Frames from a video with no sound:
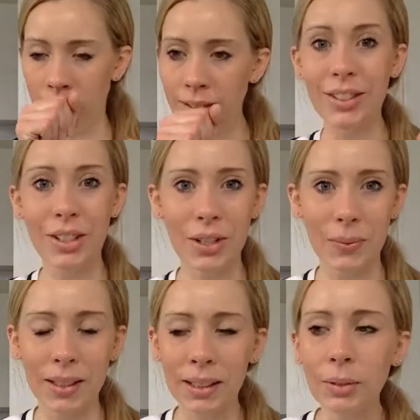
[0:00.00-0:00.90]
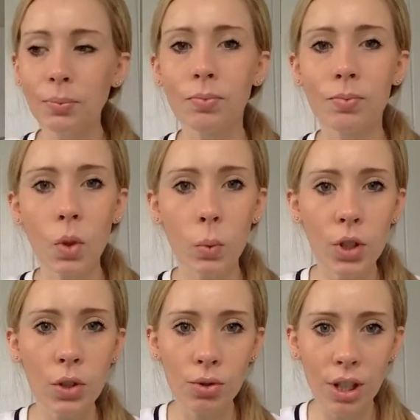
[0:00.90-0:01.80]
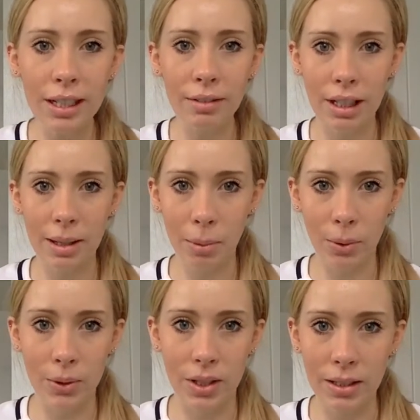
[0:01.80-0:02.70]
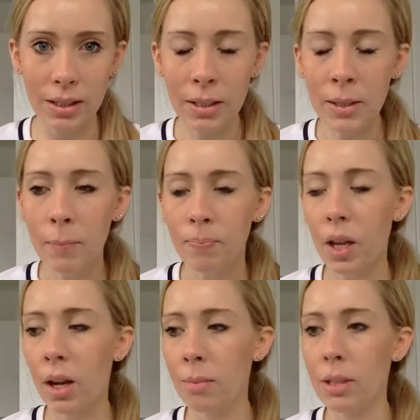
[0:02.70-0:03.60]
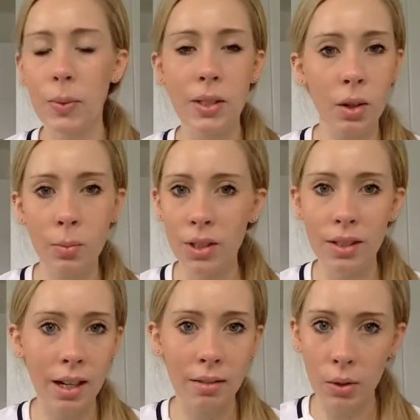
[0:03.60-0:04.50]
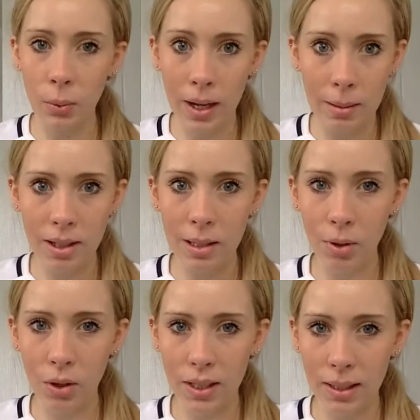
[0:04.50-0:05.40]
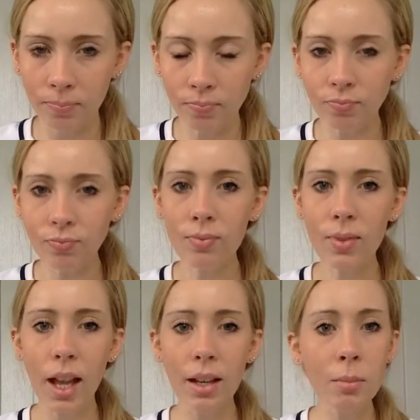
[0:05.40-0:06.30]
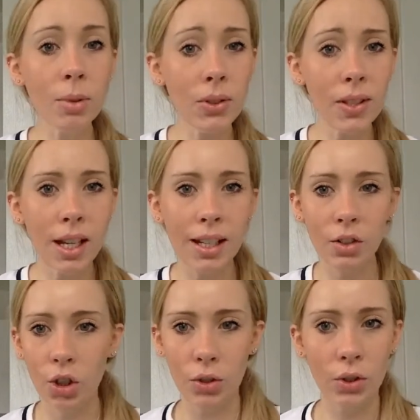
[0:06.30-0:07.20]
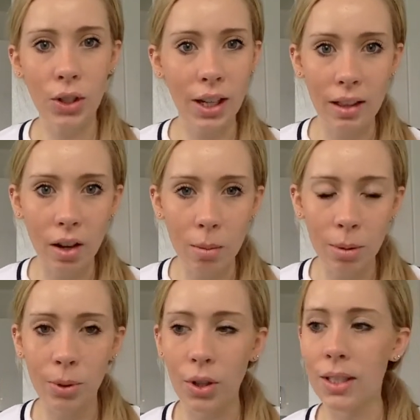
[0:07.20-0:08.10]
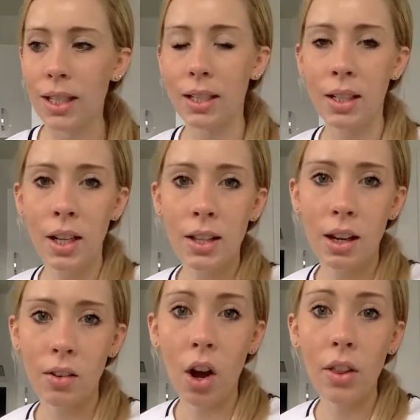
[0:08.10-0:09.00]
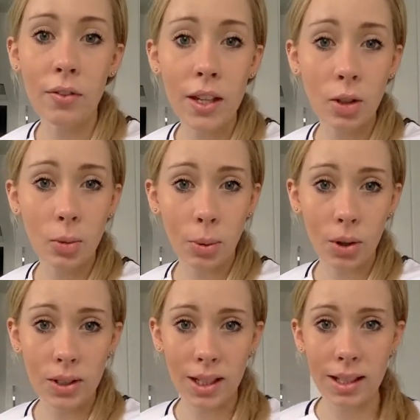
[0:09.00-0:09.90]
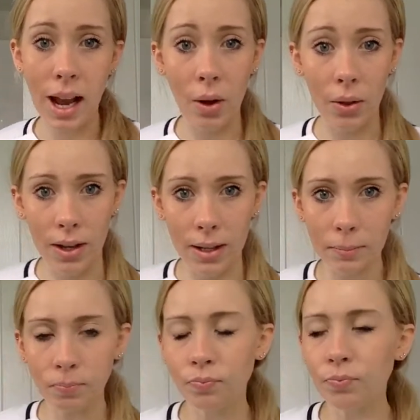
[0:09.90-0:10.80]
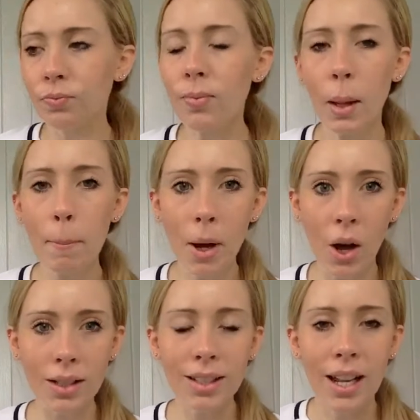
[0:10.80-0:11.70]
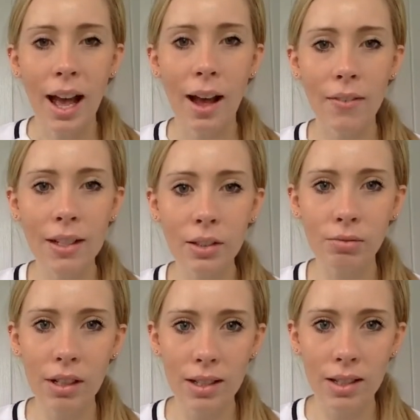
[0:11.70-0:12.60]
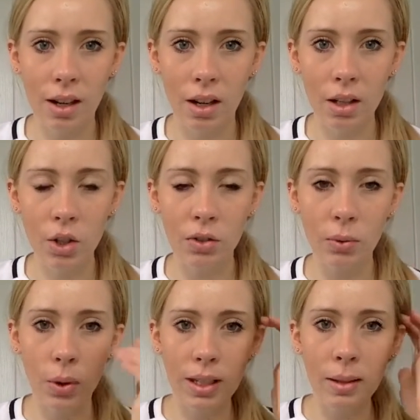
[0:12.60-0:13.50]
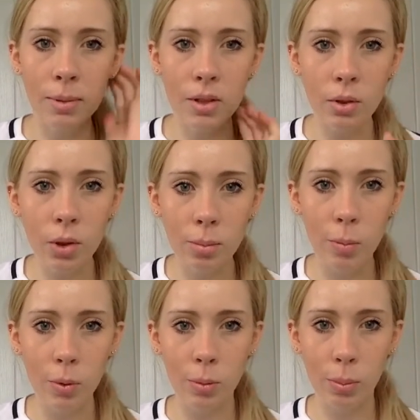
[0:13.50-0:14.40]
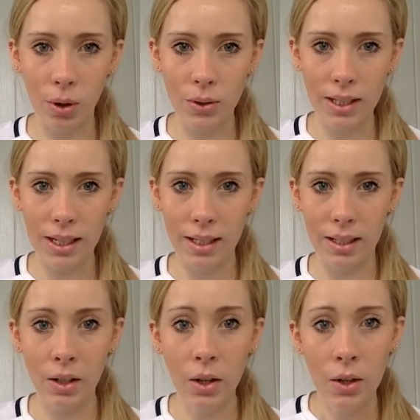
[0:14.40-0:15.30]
excuse me, which is really, really important, because we don't want dairy or whey-based protein. And I'm not saying just go and get the arbonne protein. There are other vegan proteins out there, but have a little research of what the absorbable protein